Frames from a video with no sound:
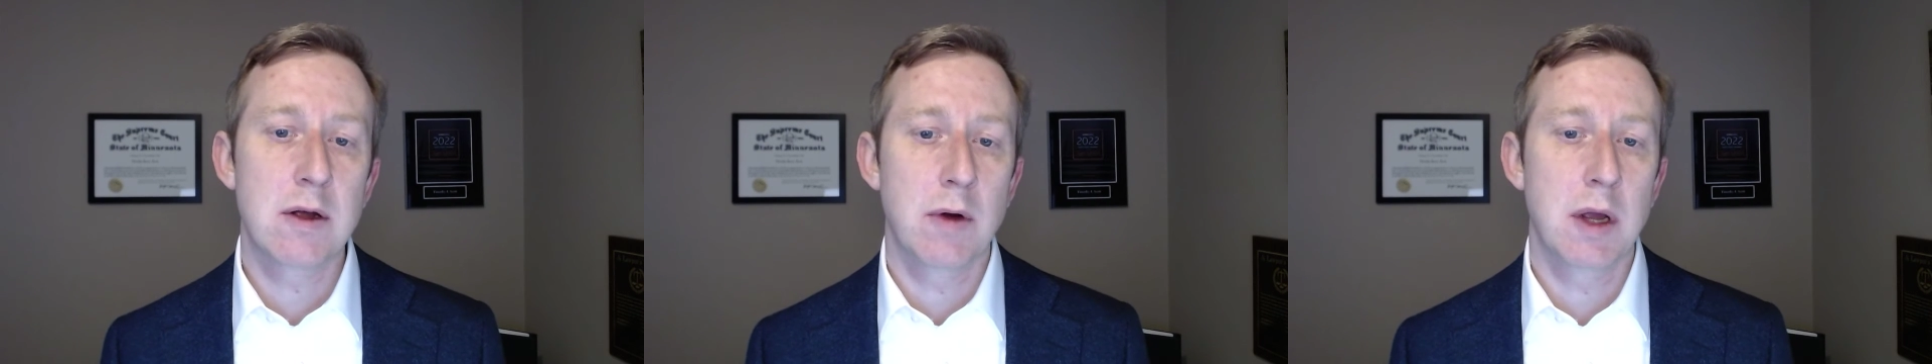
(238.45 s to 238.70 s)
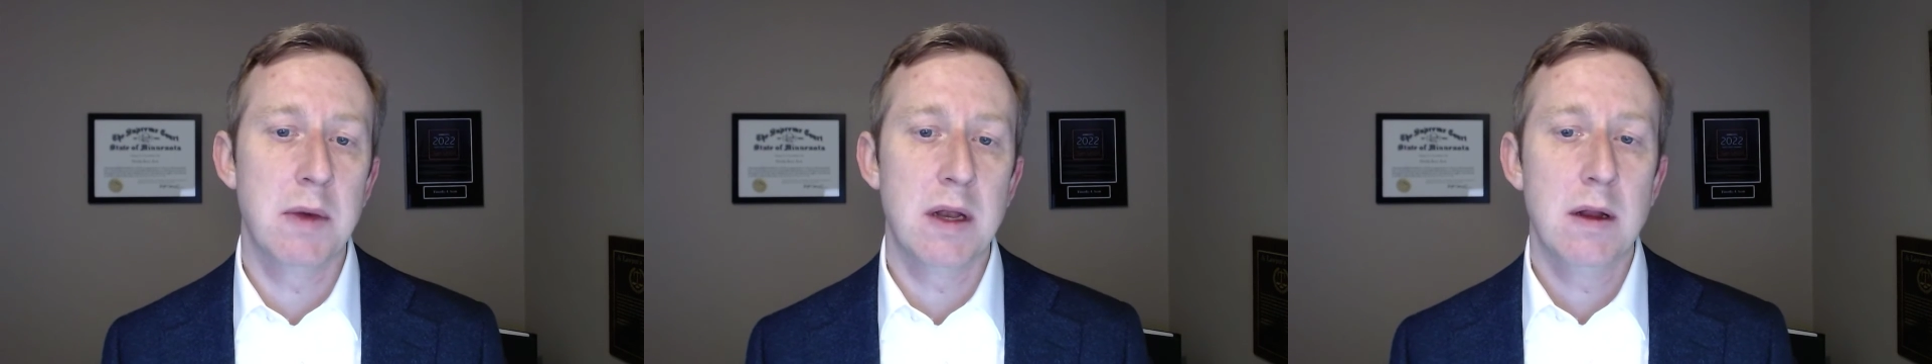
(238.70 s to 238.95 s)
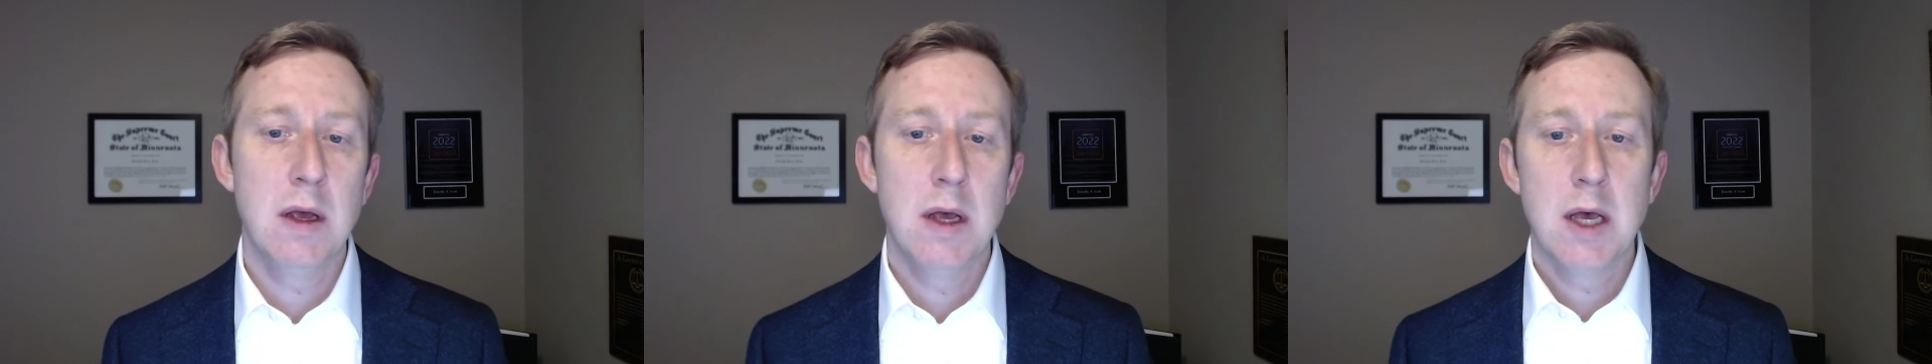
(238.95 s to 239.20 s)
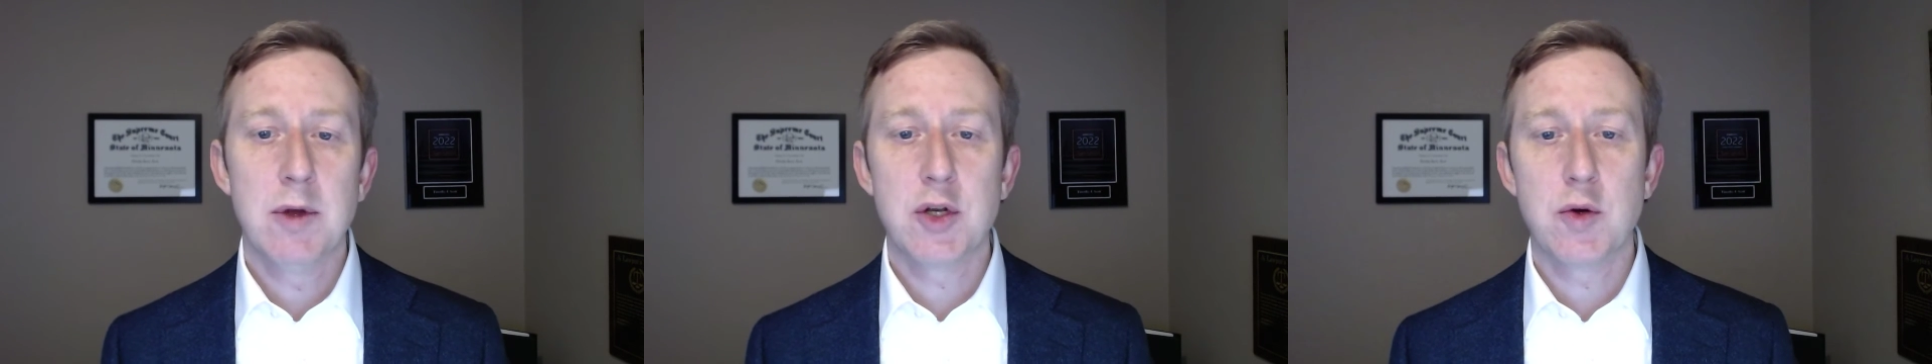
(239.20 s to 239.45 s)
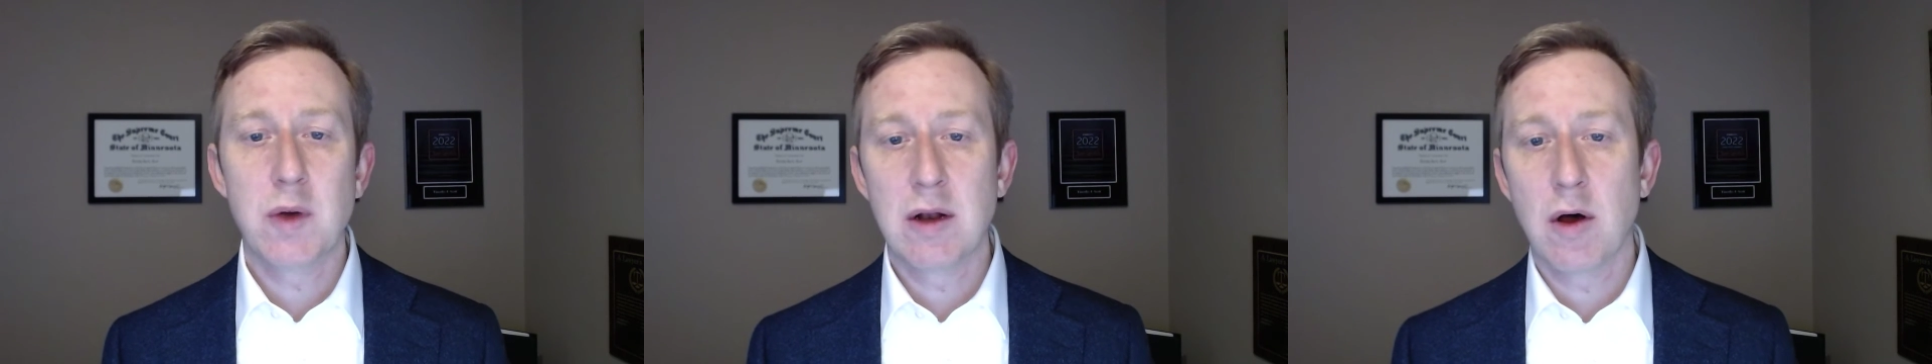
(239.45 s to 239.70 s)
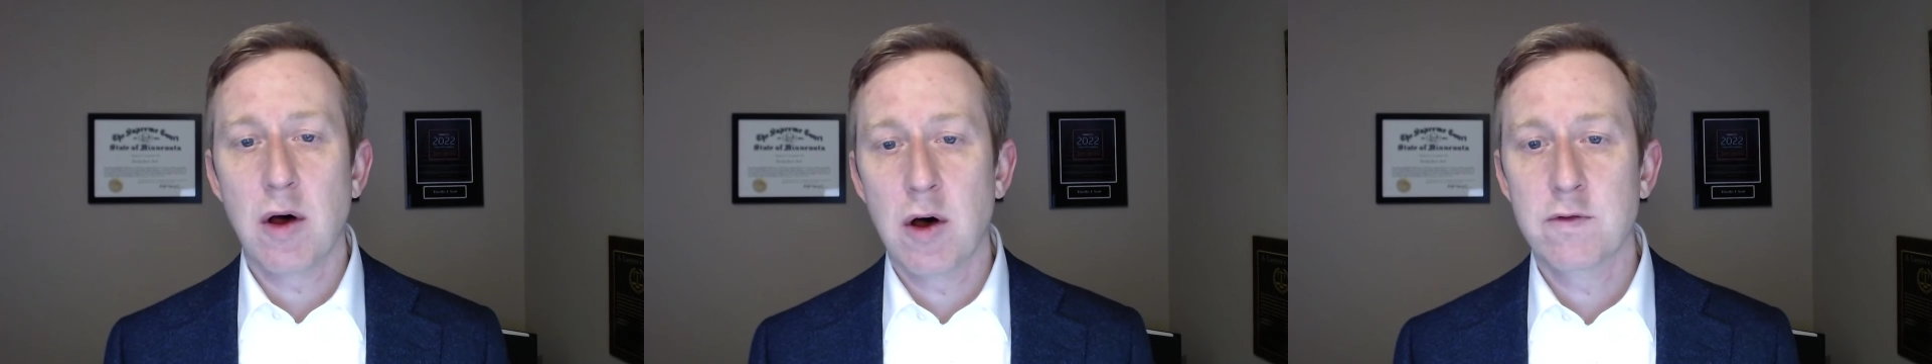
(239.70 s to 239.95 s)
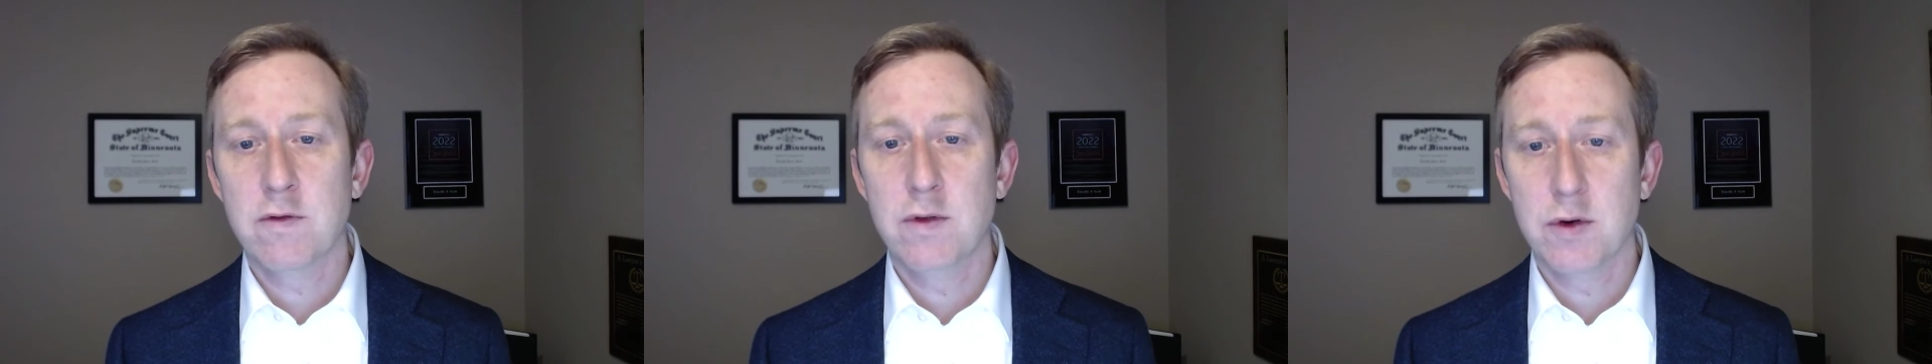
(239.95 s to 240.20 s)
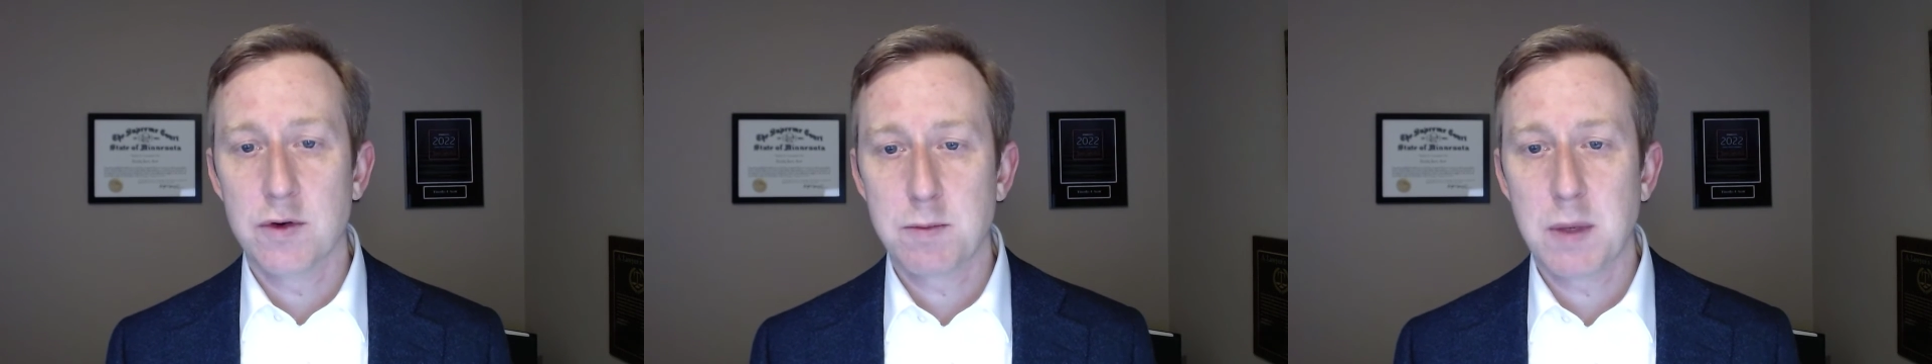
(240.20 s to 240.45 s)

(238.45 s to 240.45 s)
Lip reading: agreement between all of those